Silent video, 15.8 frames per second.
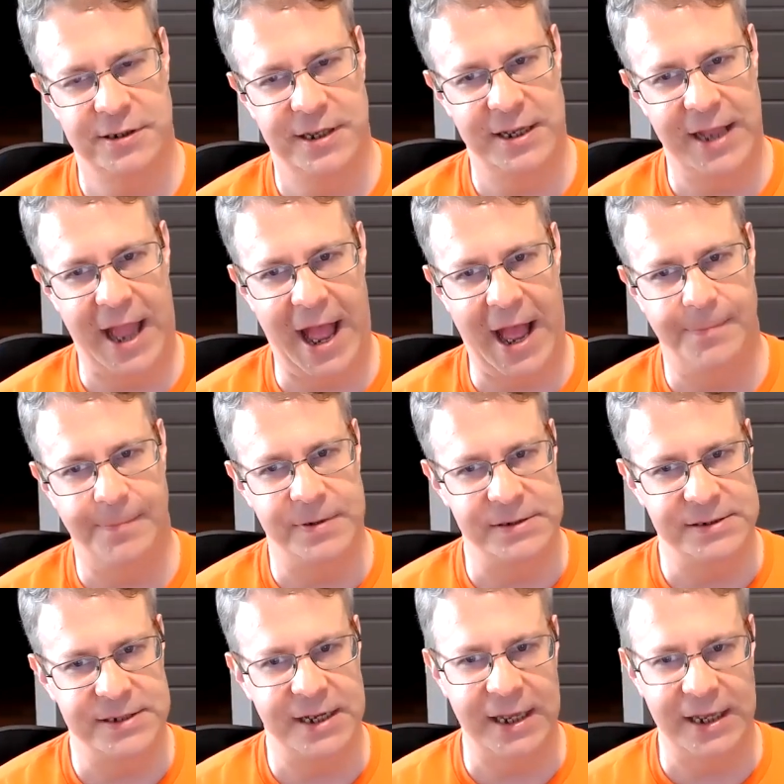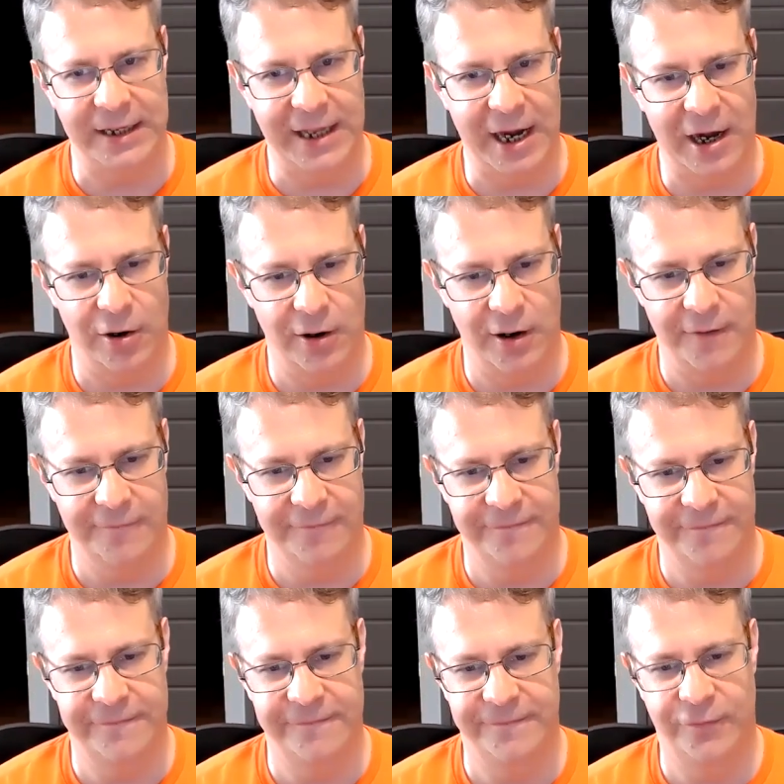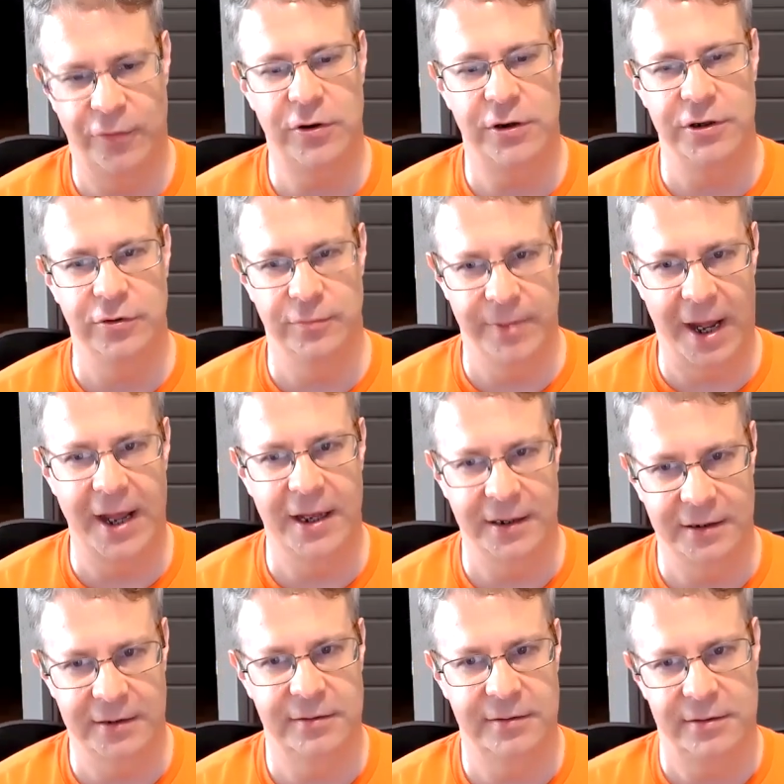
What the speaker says: the app is taken care of for you by